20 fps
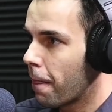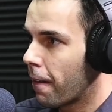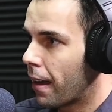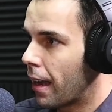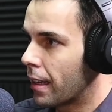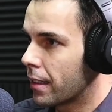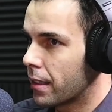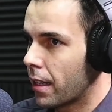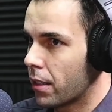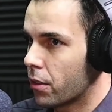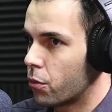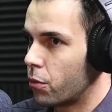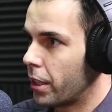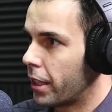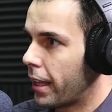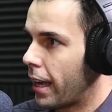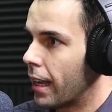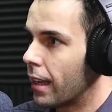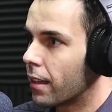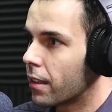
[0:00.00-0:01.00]
as
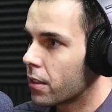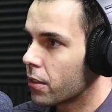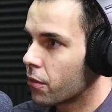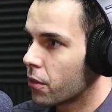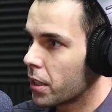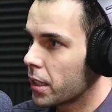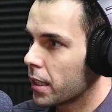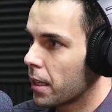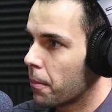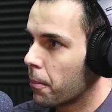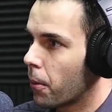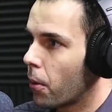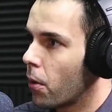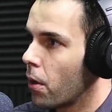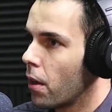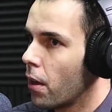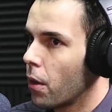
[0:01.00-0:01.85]
retailers, for example.